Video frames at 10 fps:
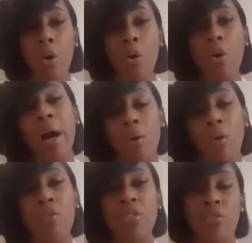could own
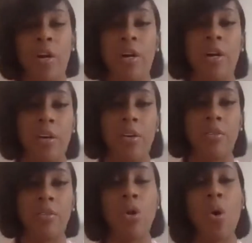my own restaurant
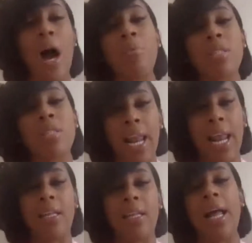here. So I was
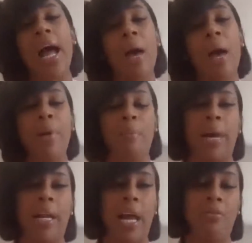glad that
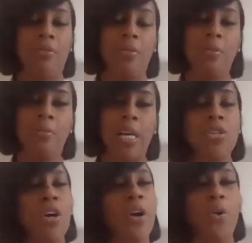happened in my life
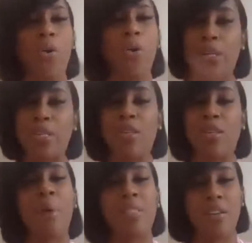and turn it all the way
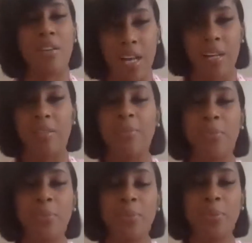to the positive side.